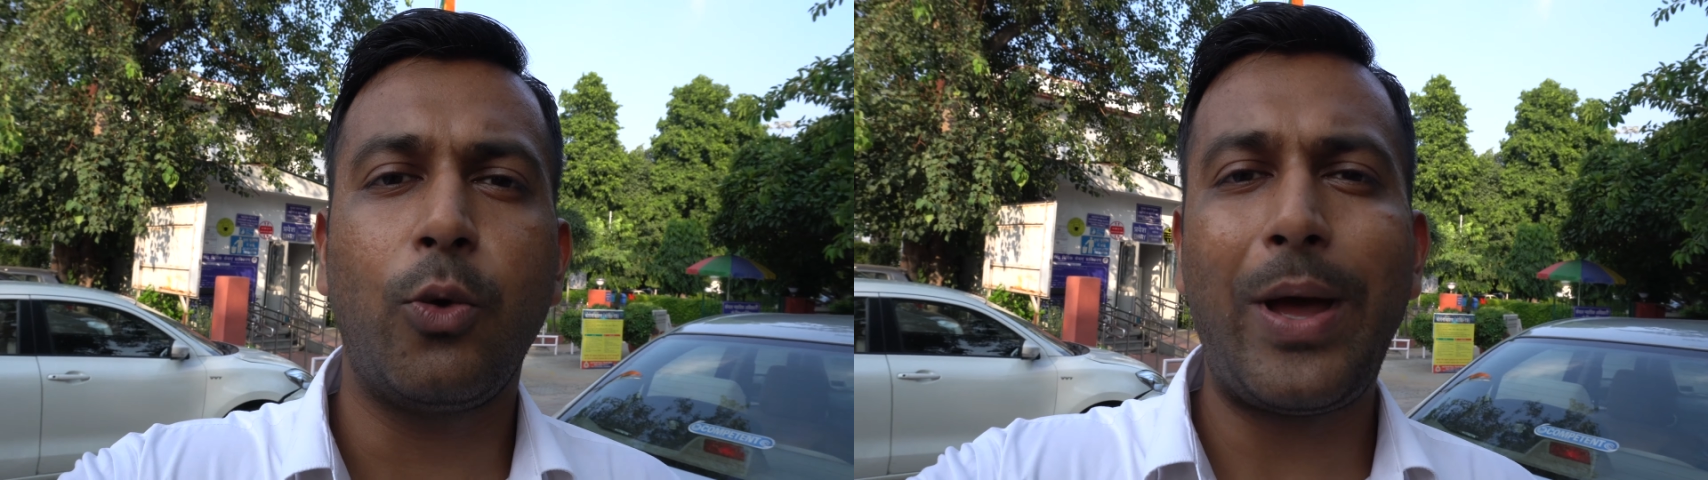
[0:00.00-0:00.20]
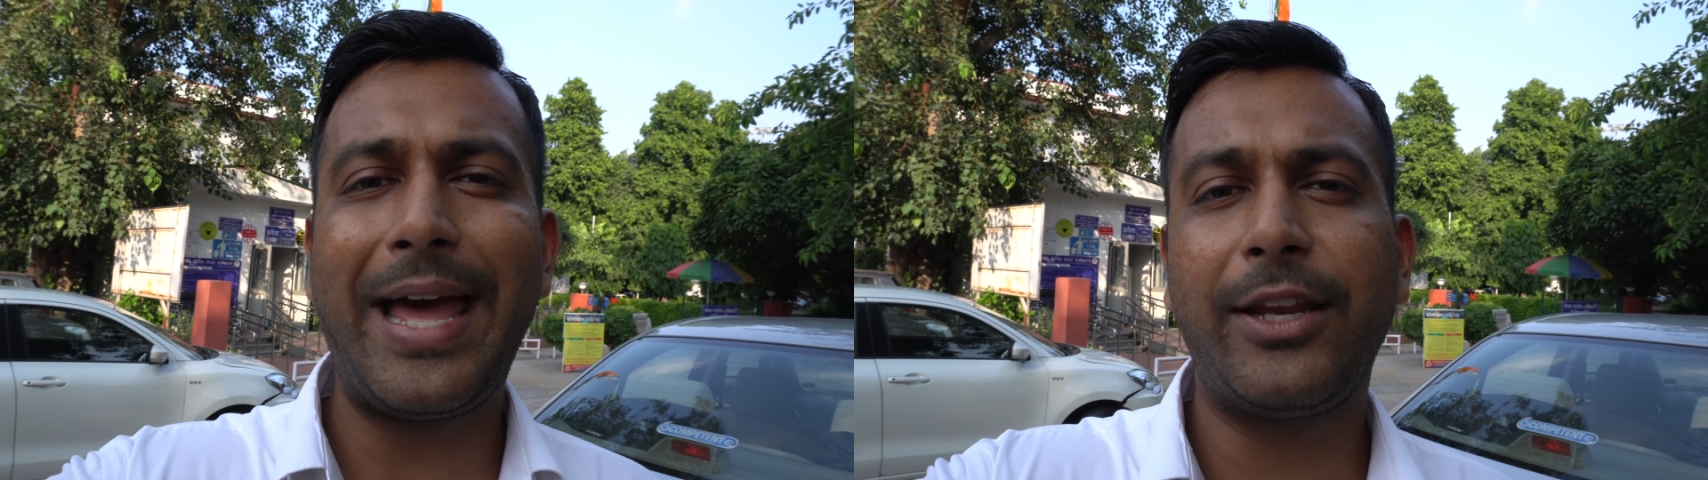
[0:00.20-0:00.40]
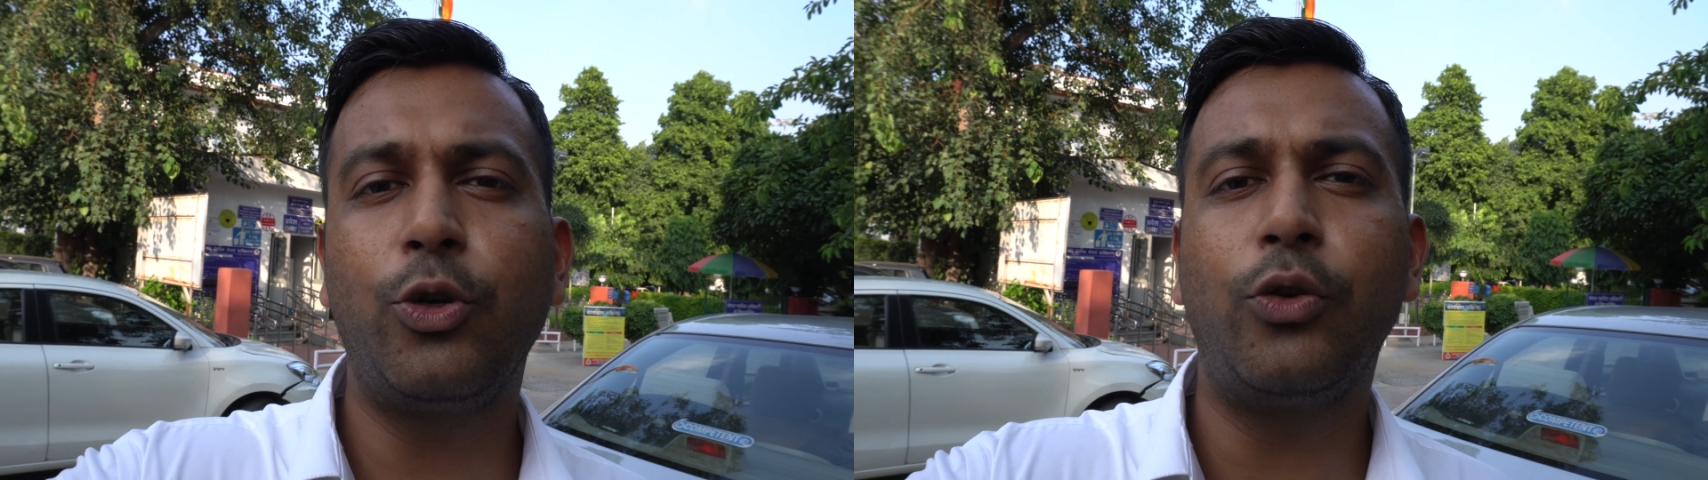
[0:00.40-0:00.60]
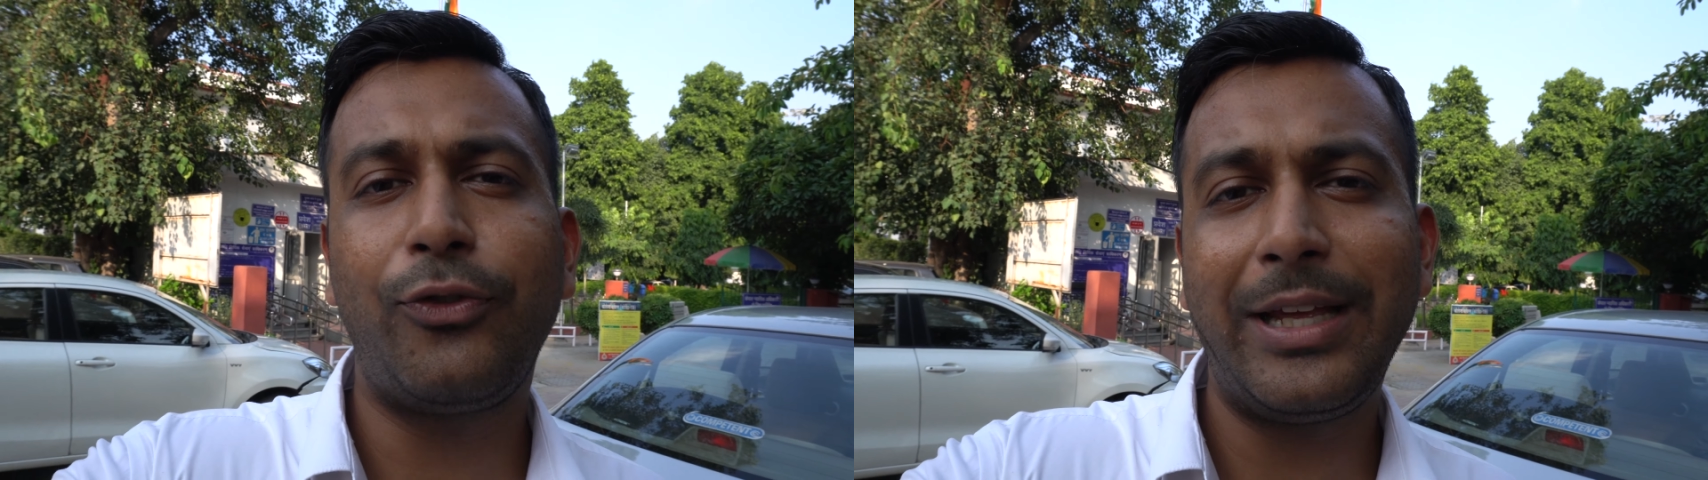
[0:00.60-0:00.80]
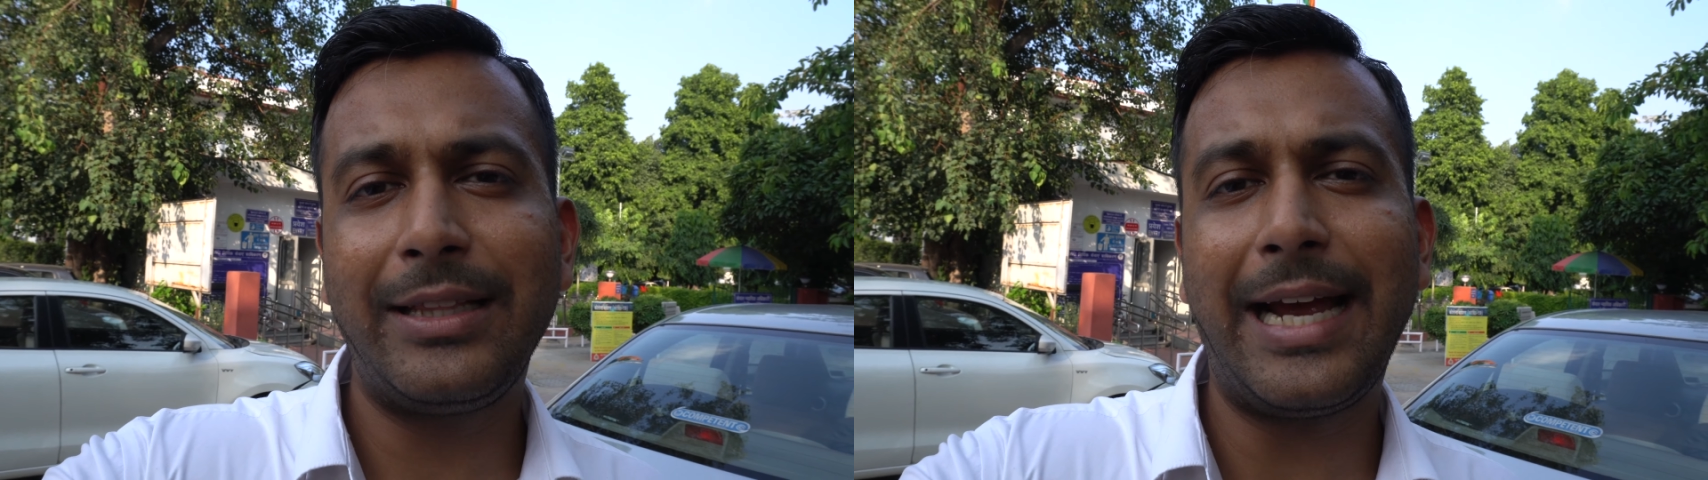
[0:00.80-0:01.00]
where you
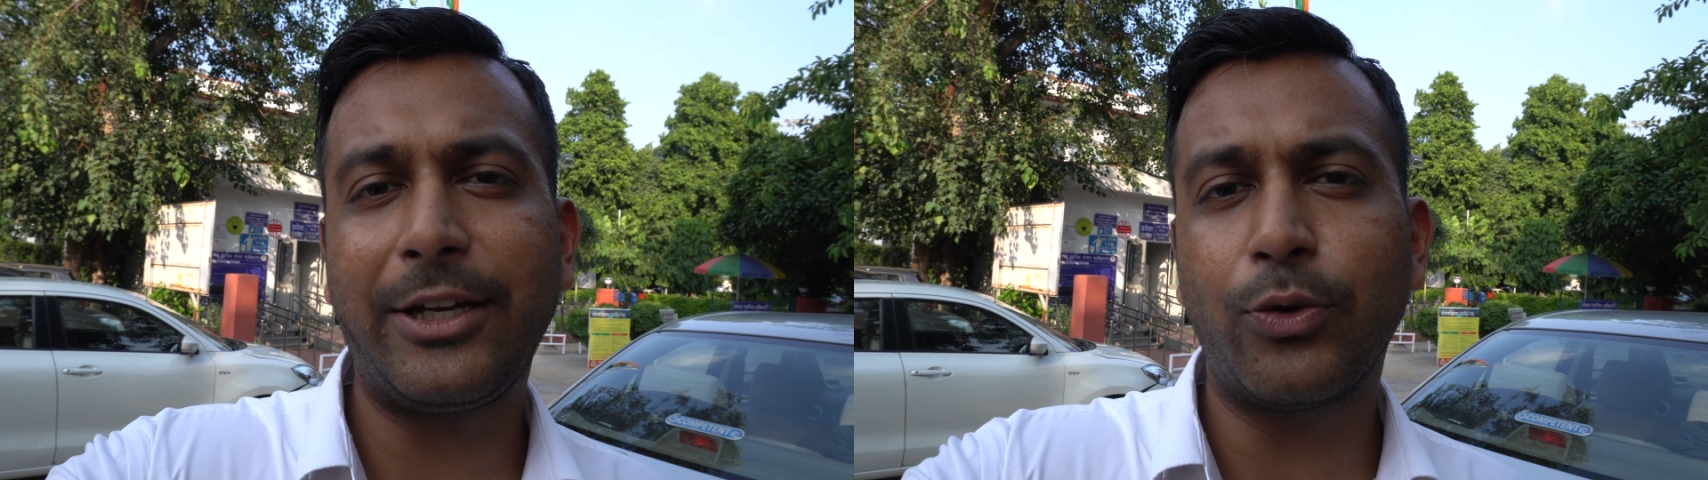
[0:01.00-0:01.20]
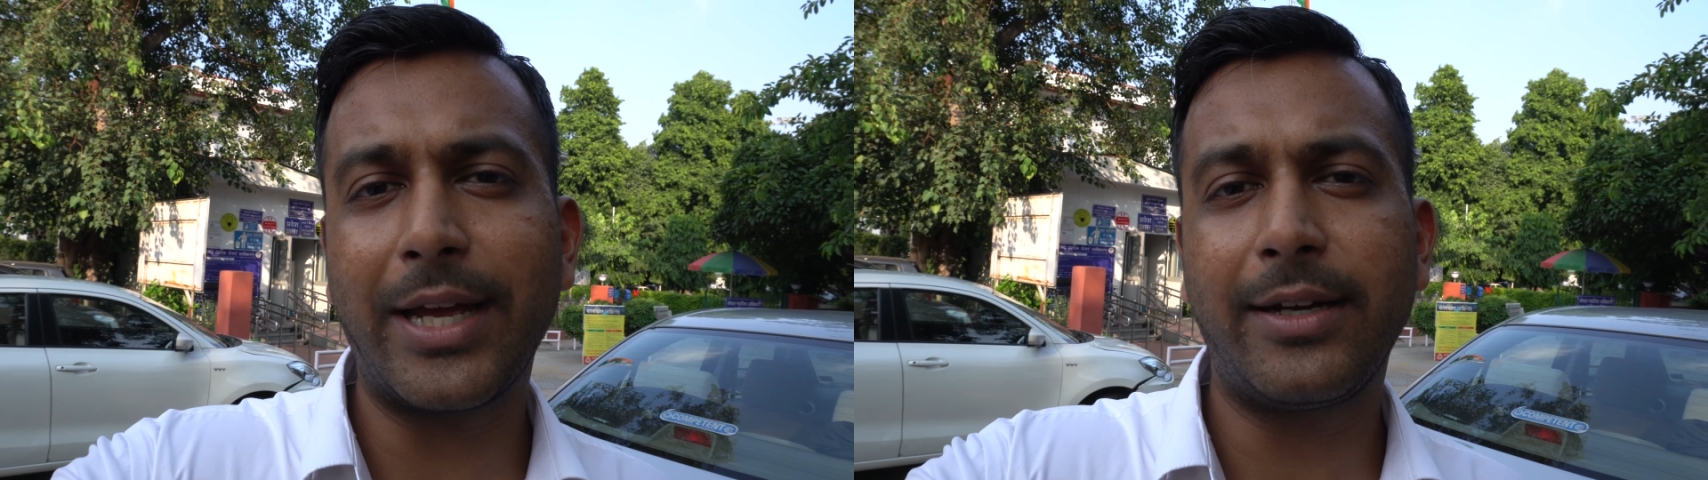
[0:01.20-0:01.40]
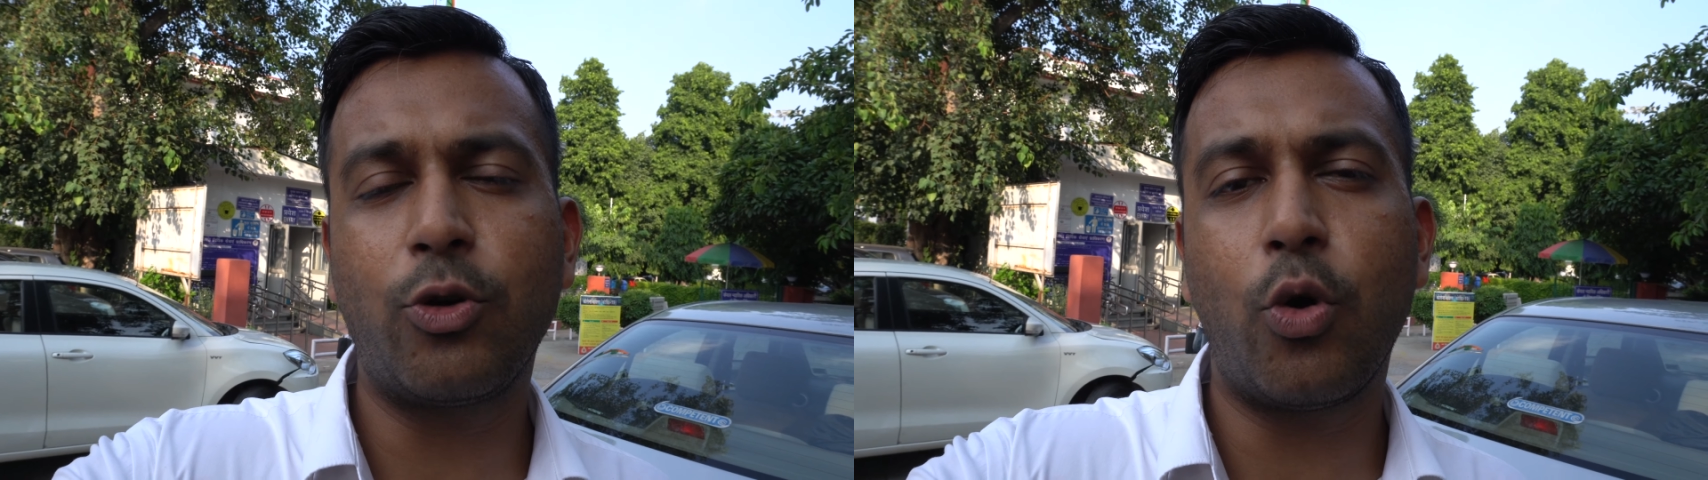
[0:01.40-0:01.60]
feel that you can